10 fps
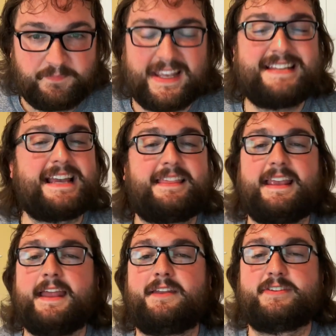He's at
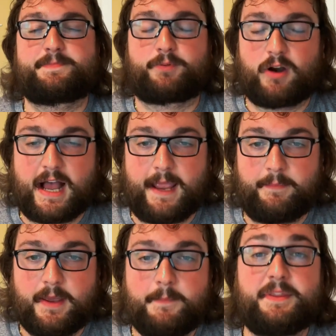the end of his
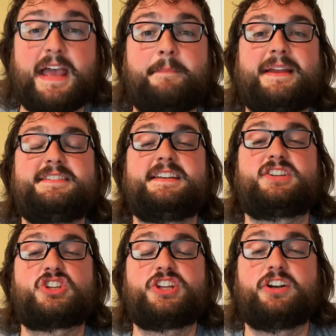prime, but that means
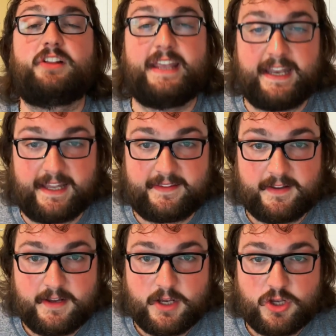he's still in it.
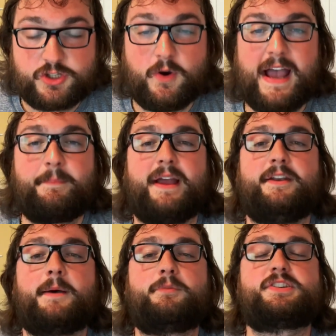So at my
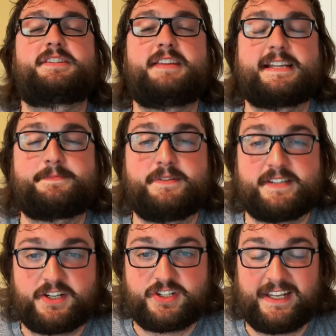number 6
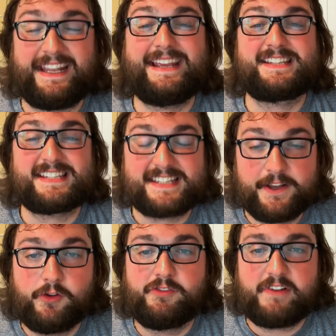position, he is
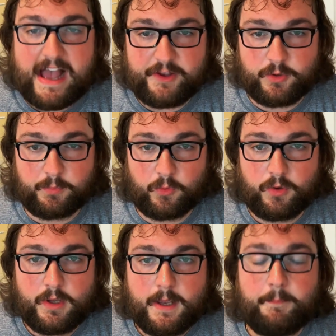still
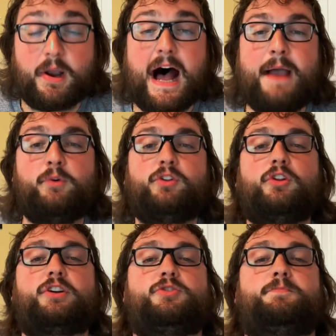valuable. But I would
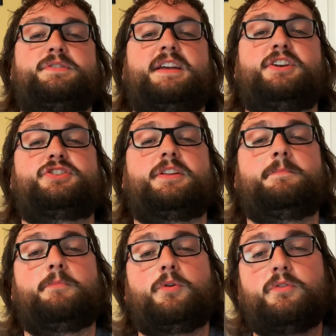look to potentially
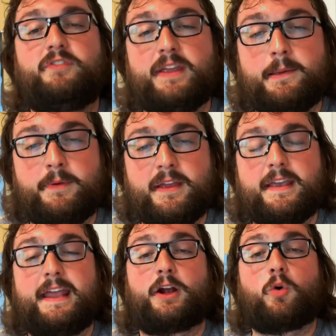move him
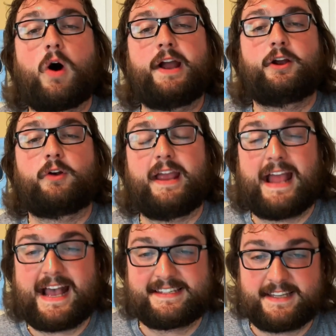and acquire great
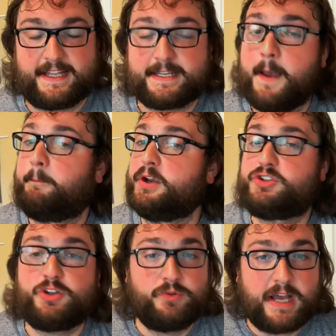assets,
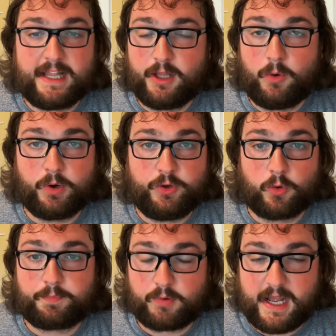but do not lower
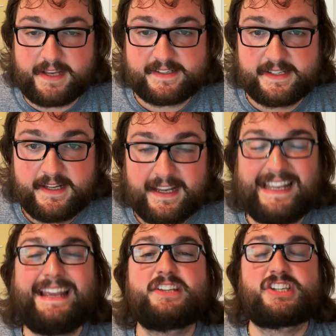your price.
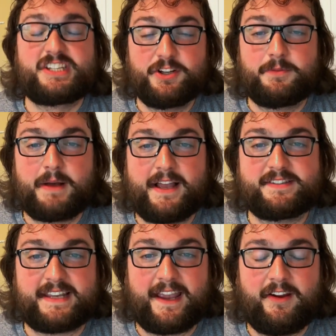He is still
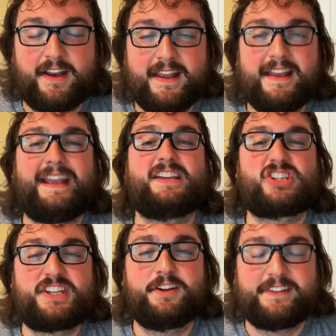Myles Garrett. He
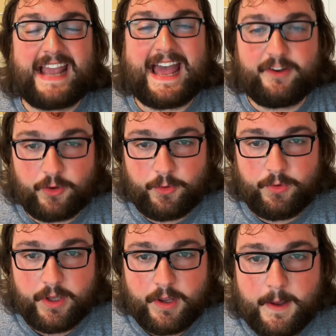is still that
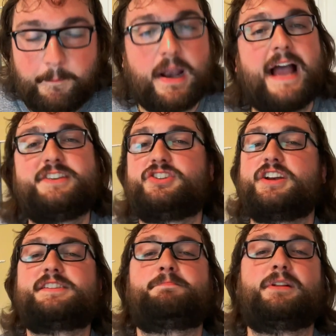dude, but I
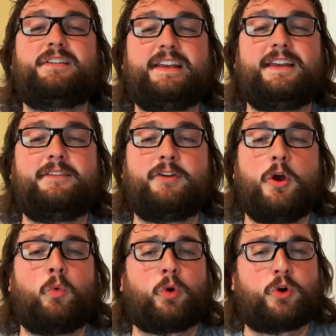just believe
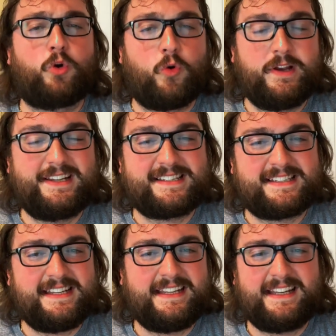we're going to
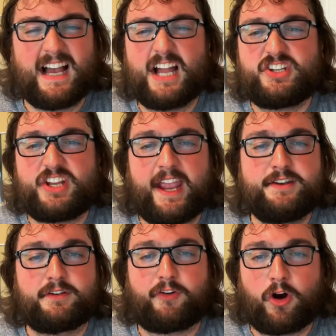see a
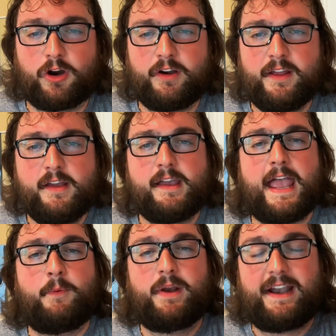change of heart.
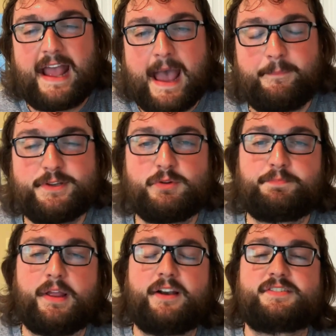And when it happens with
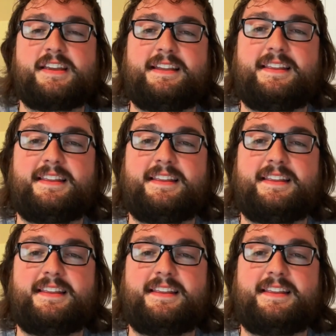players like